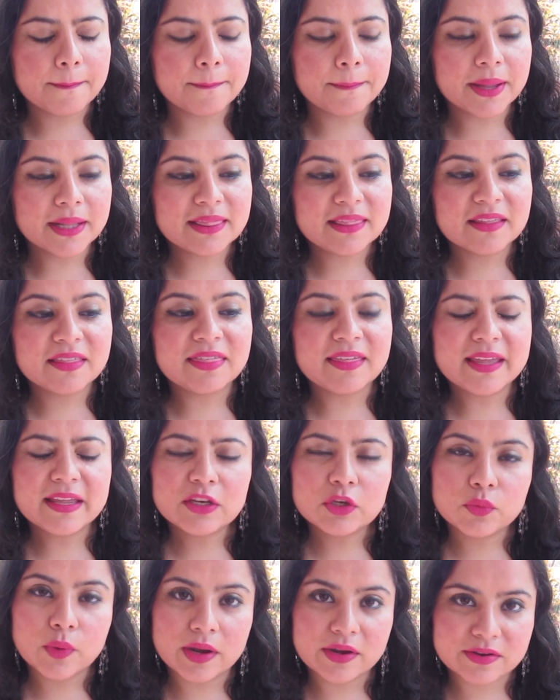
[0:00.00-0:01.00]
But the thing
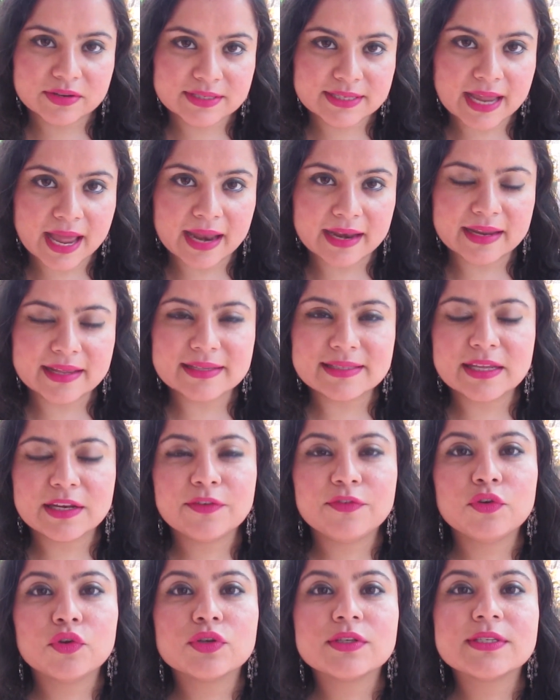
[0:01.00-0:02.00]
to understand is that
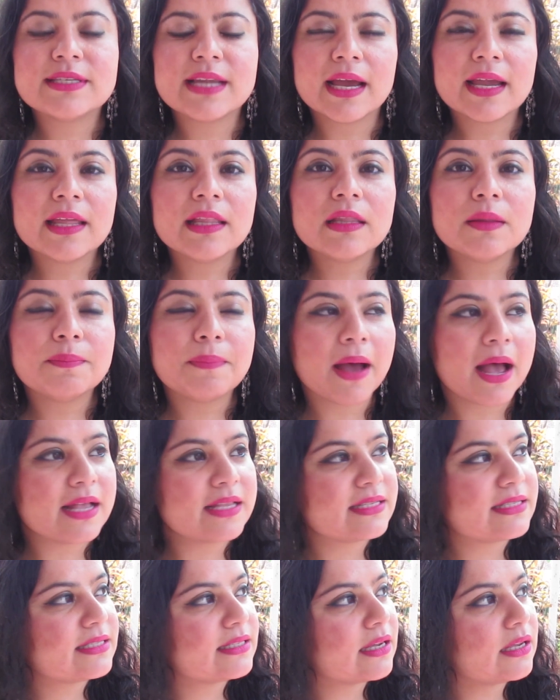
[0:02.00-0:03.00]
if you're stuck in the
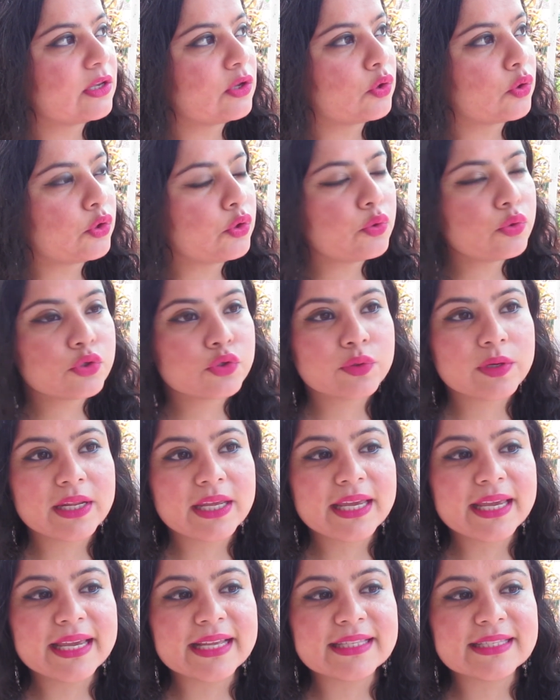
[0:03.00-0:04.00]
past, you know,
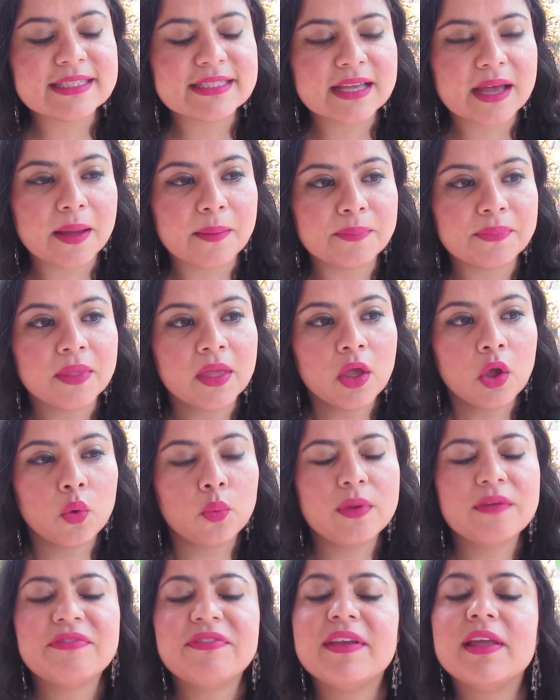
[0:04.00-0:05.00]
usually it's um,
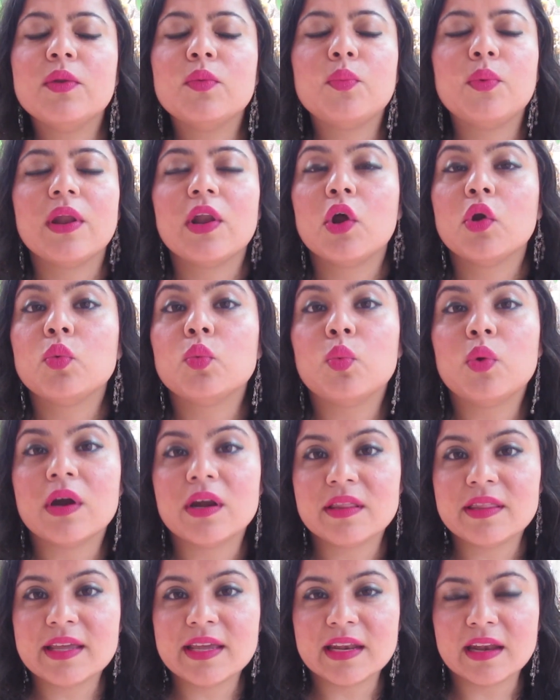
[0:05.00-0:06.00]
we feel we're not
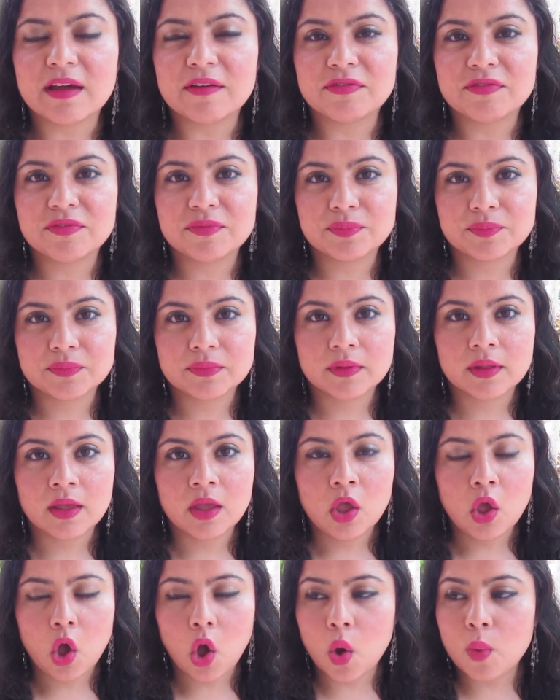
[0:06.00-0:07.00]
worthy enough,
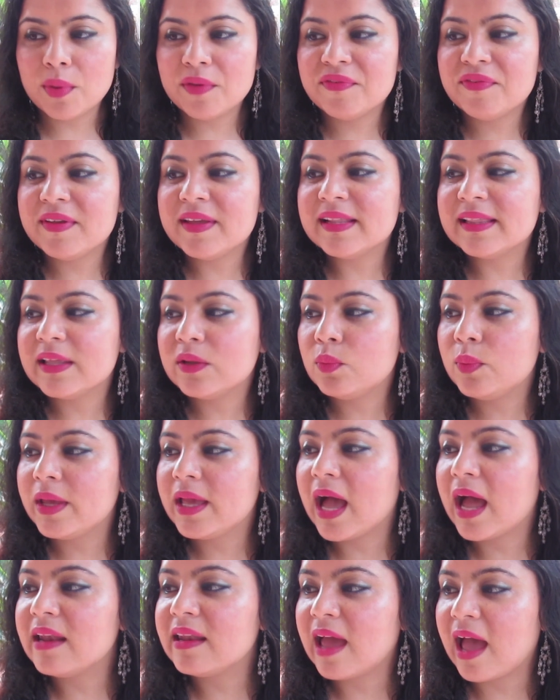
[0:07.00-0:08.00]
or we feel that we
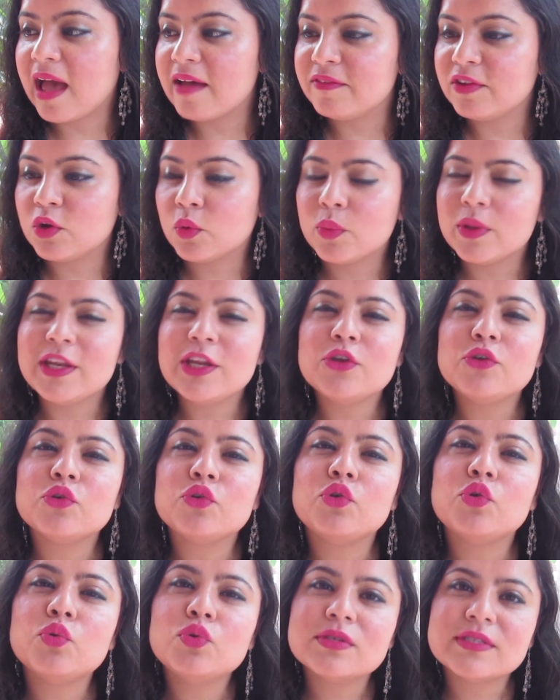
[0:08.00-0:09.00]
can't have it, or we need to
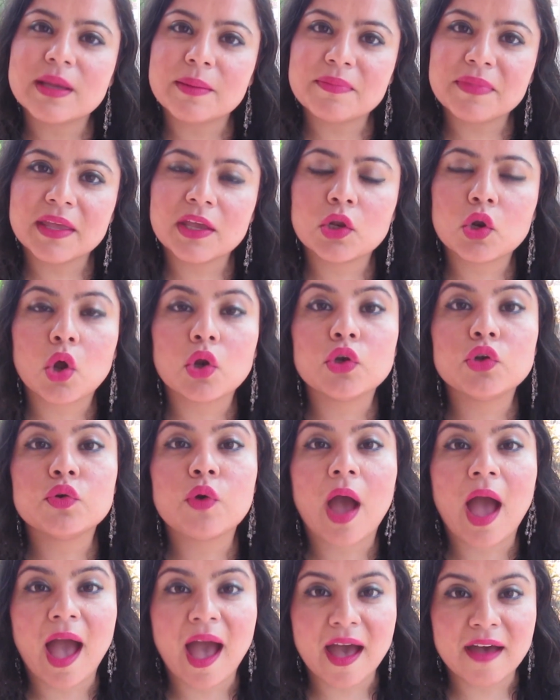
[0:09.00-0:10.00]
do something in order to
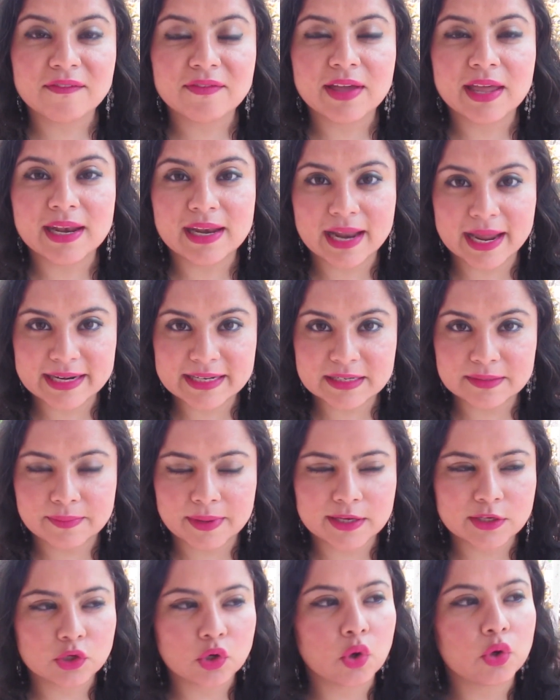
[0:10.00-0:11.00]
have
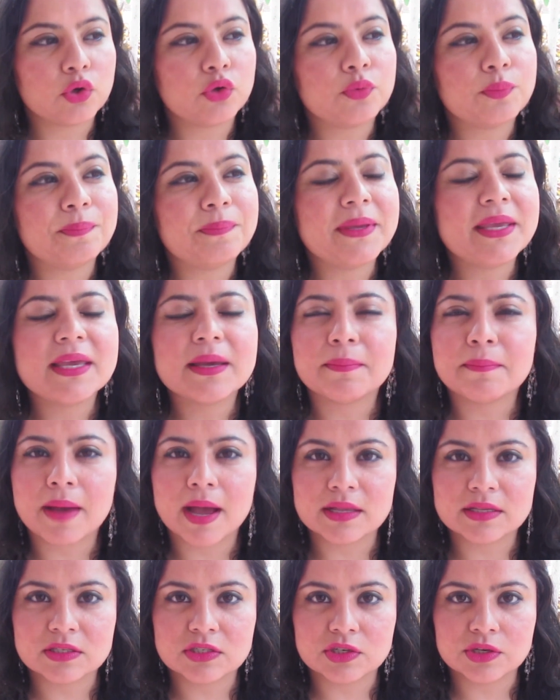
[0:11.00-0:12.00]
enlightenment, in order to be a
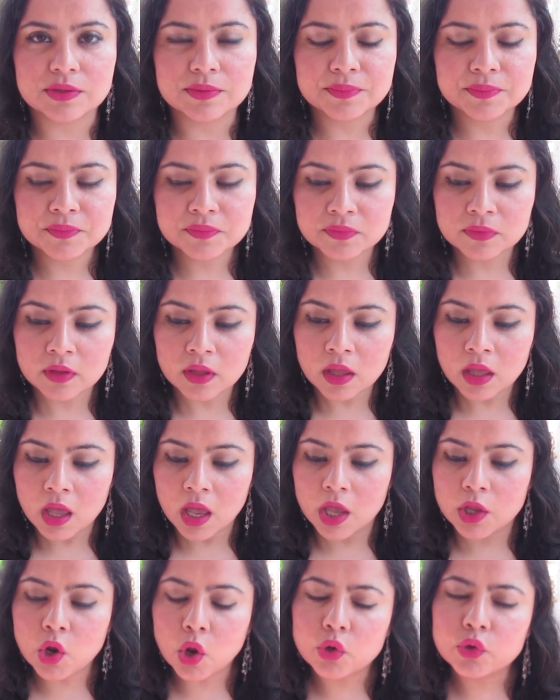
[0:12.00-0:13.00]
master,
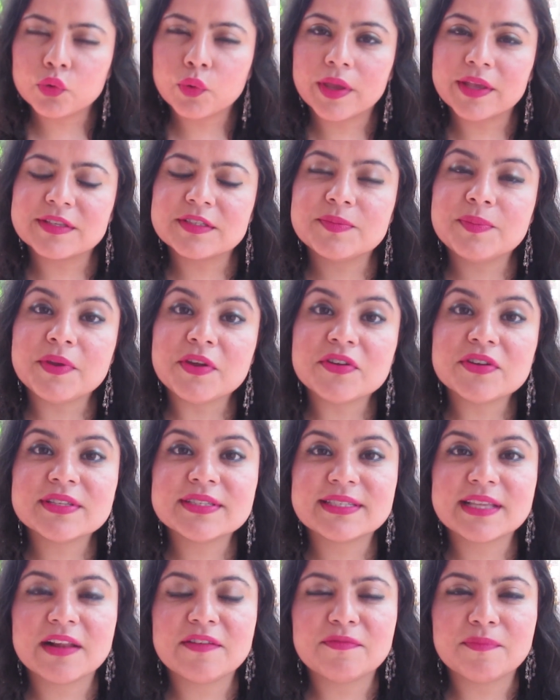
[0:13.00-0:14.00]
in order to
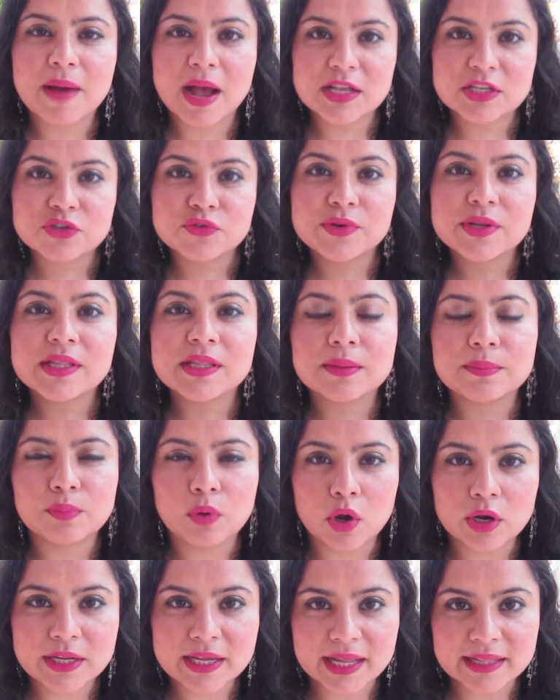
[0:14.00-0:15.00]
experience self-mastery in the
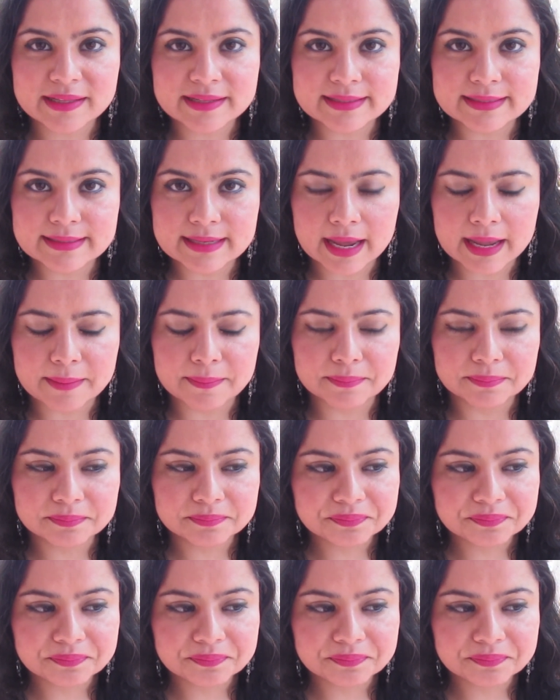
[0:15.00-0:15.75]
body at this time.